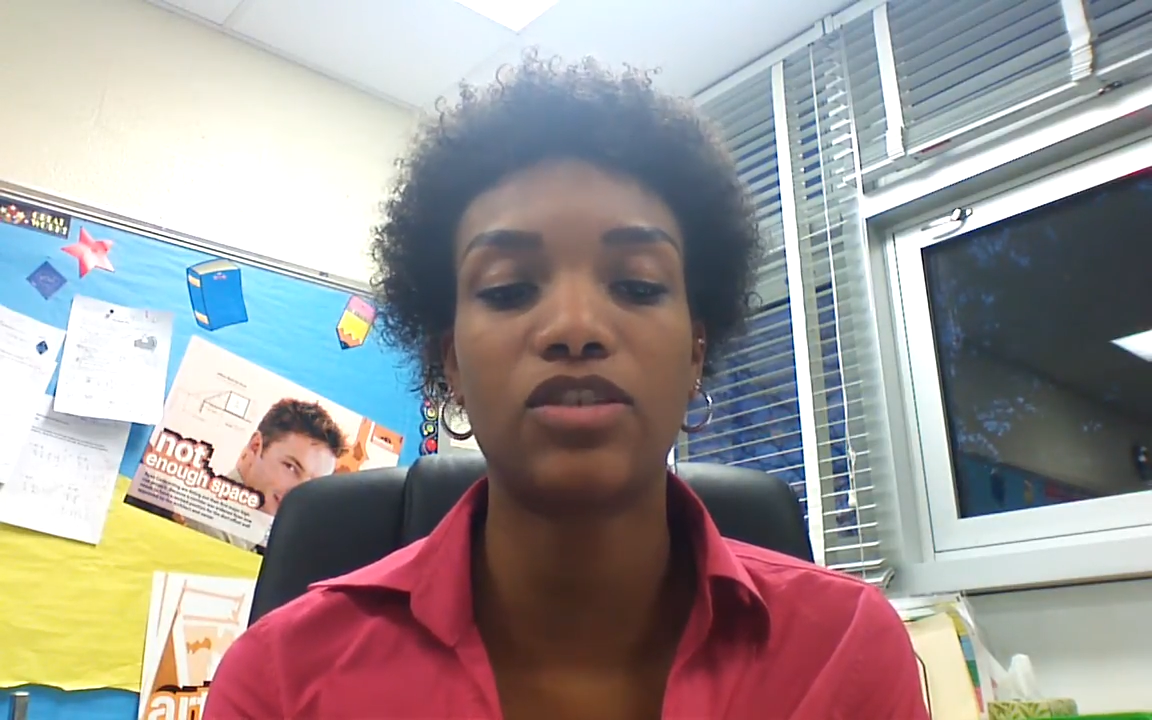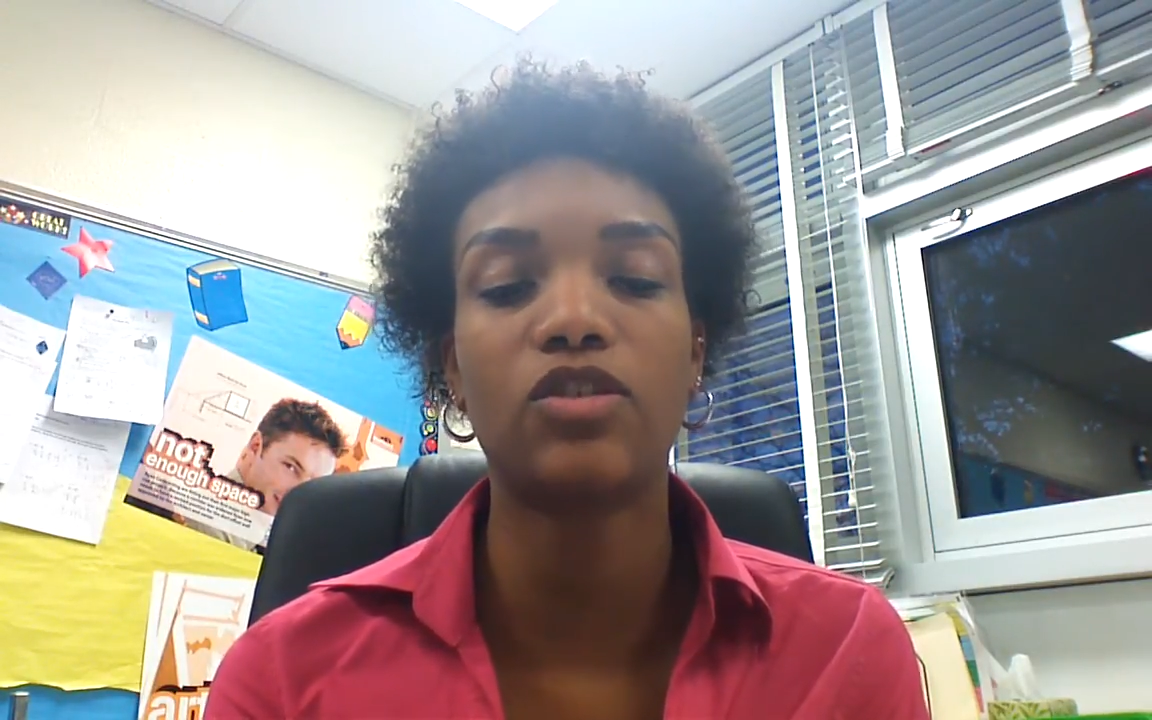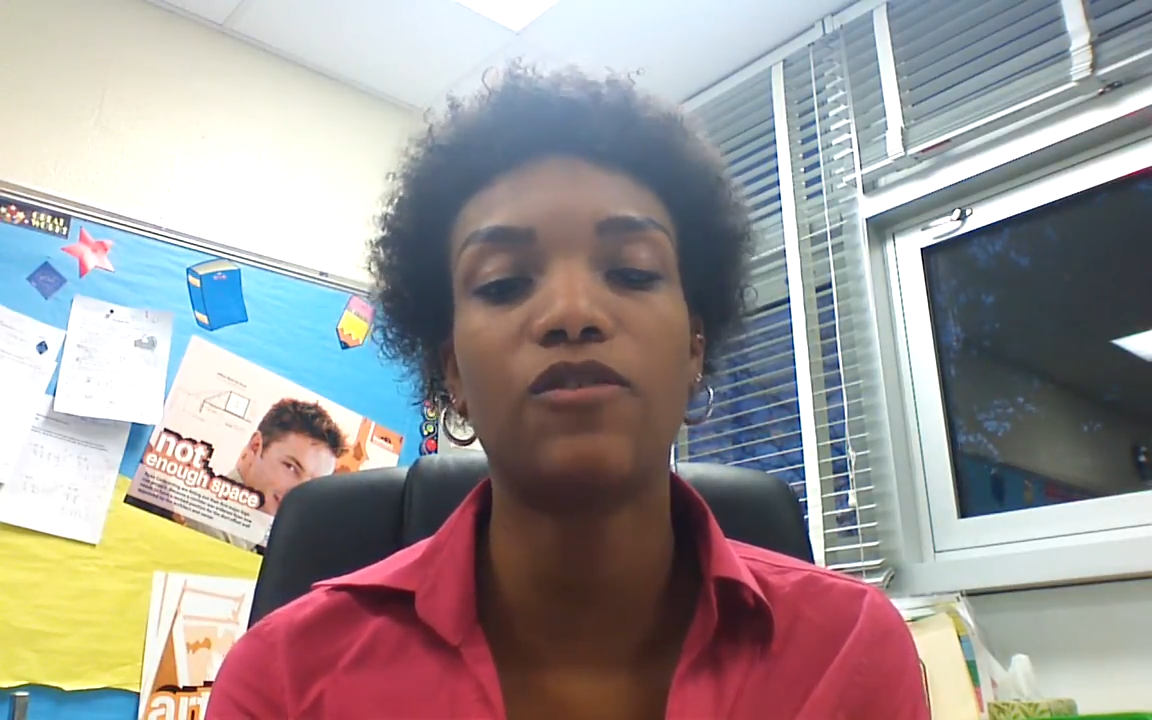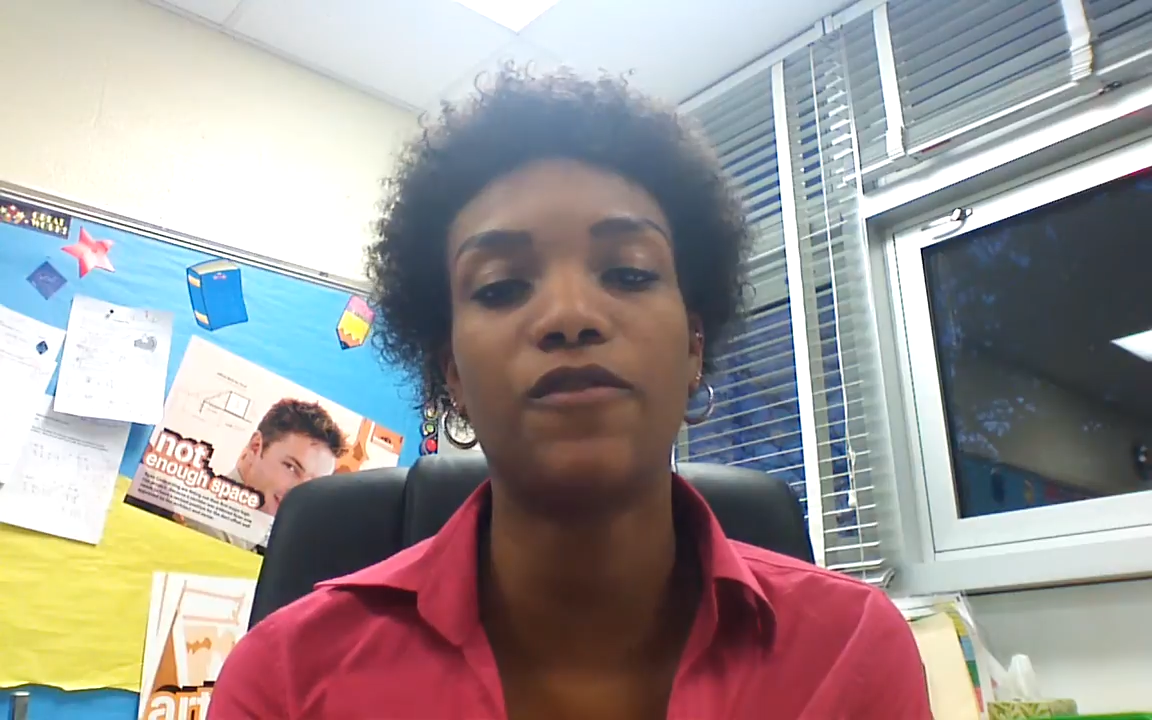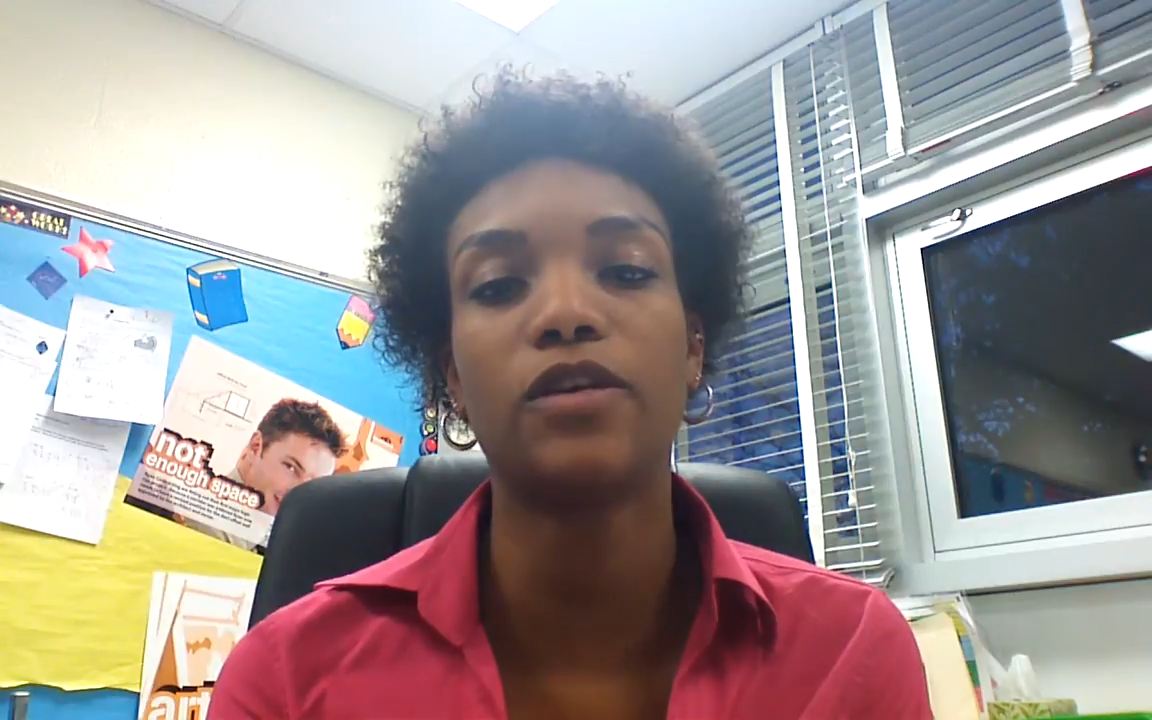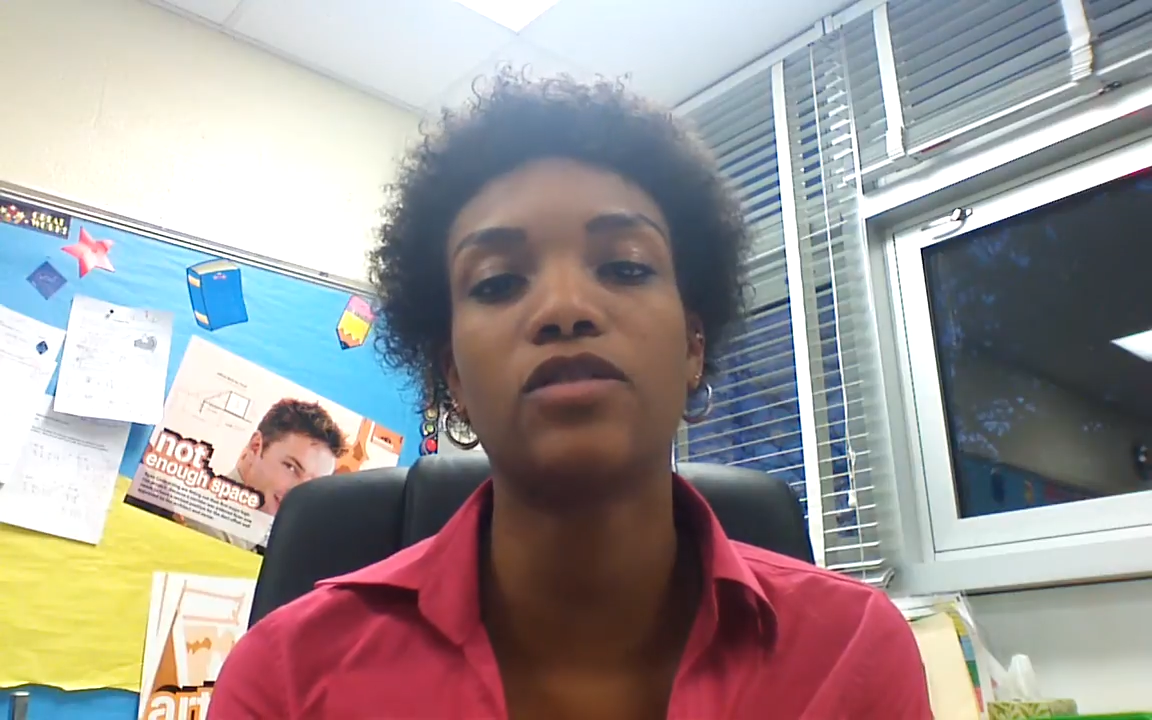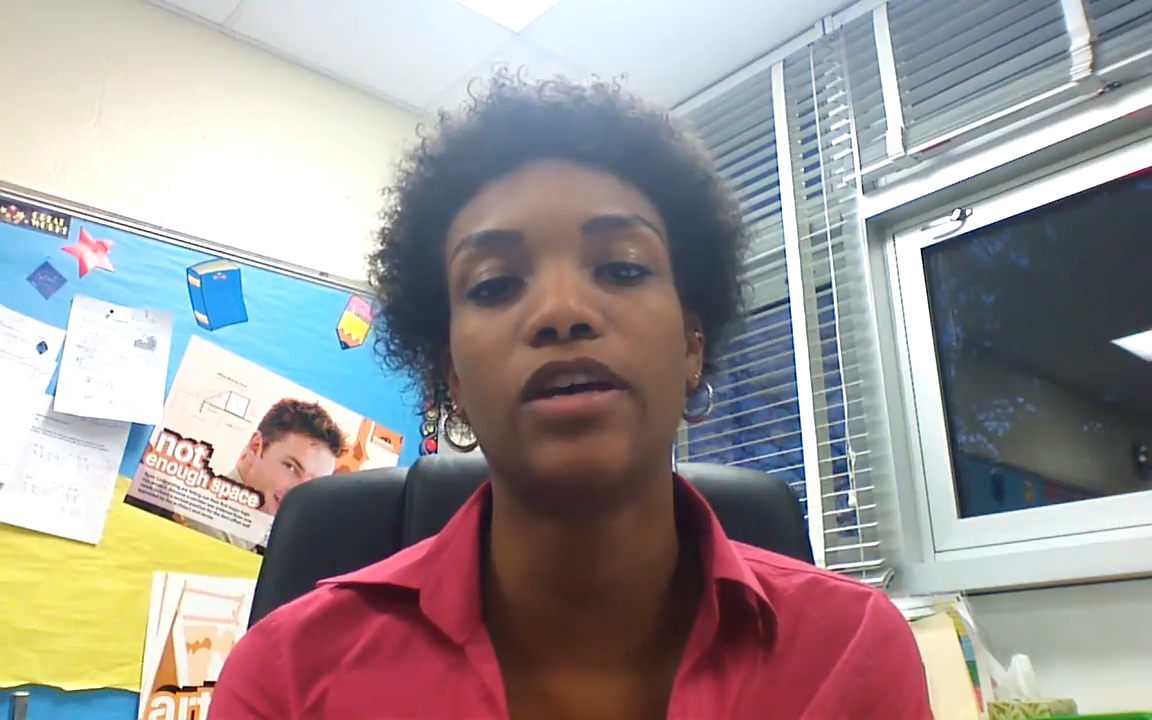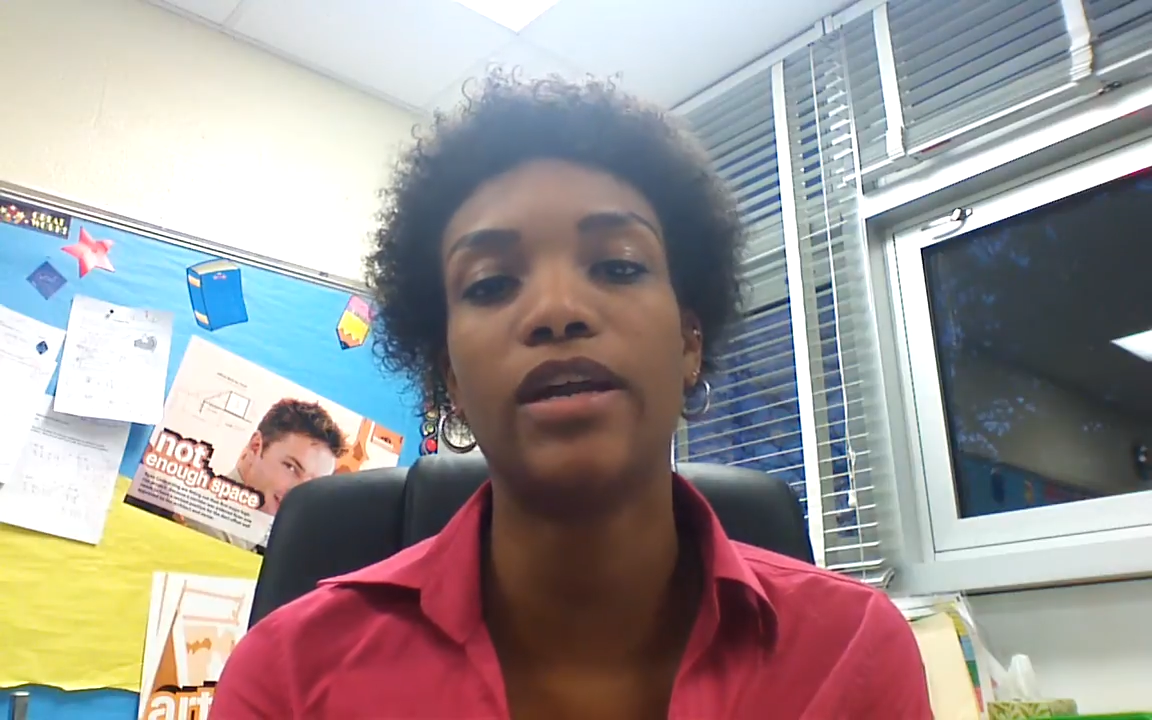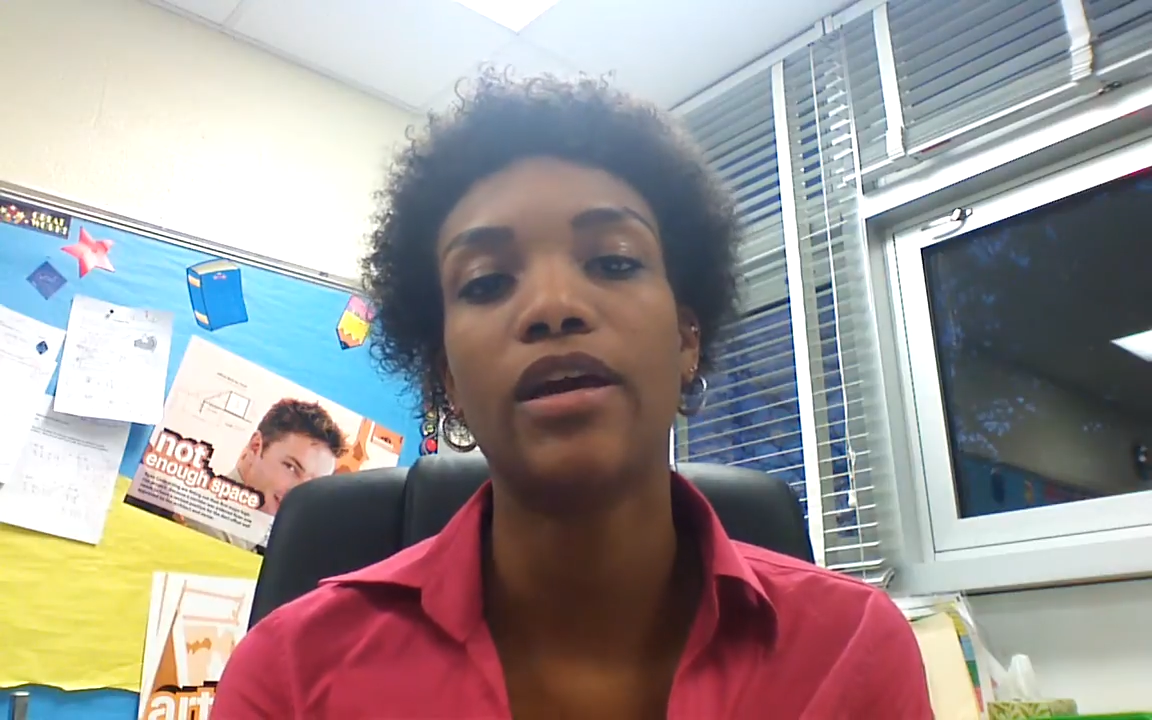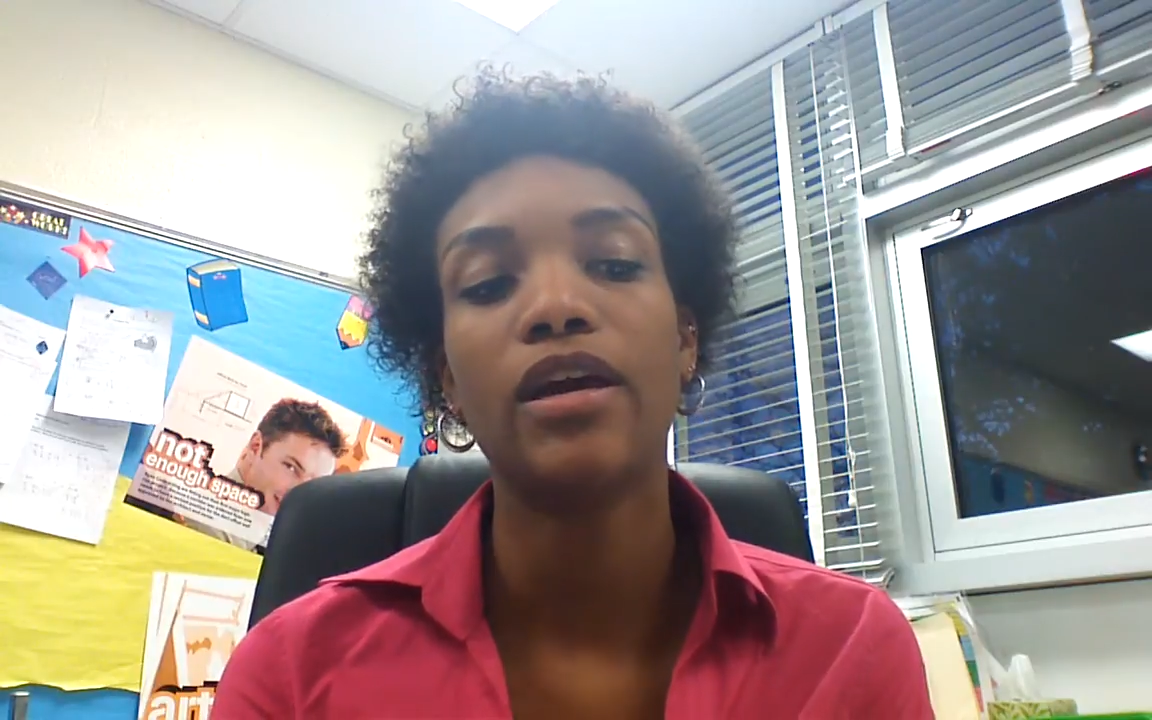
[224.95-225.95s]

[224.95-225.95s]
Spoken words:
student feels good.